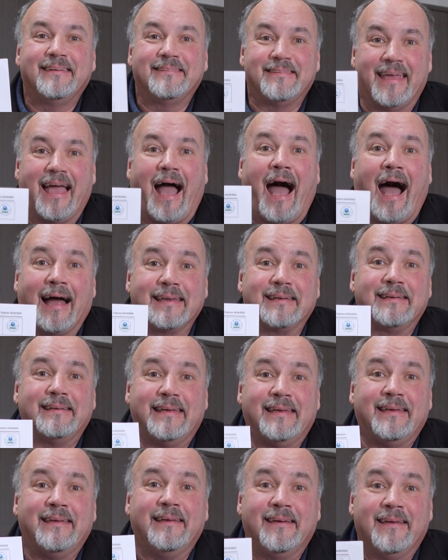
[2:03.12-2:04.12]
the
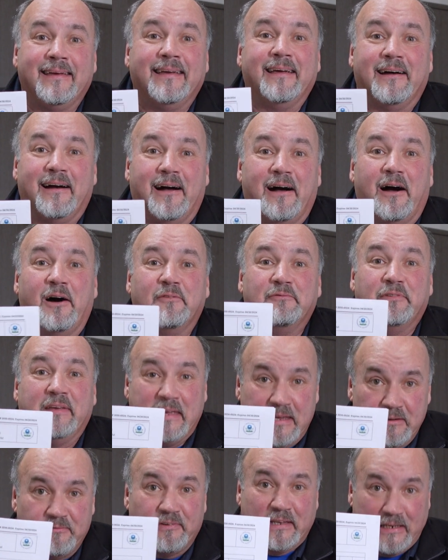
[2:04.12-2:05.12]
oddity of
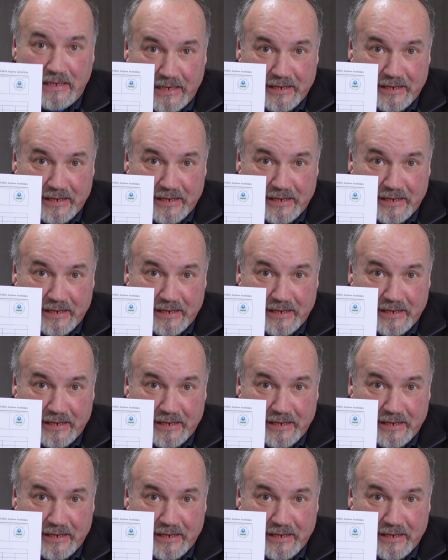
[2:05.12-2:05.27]
even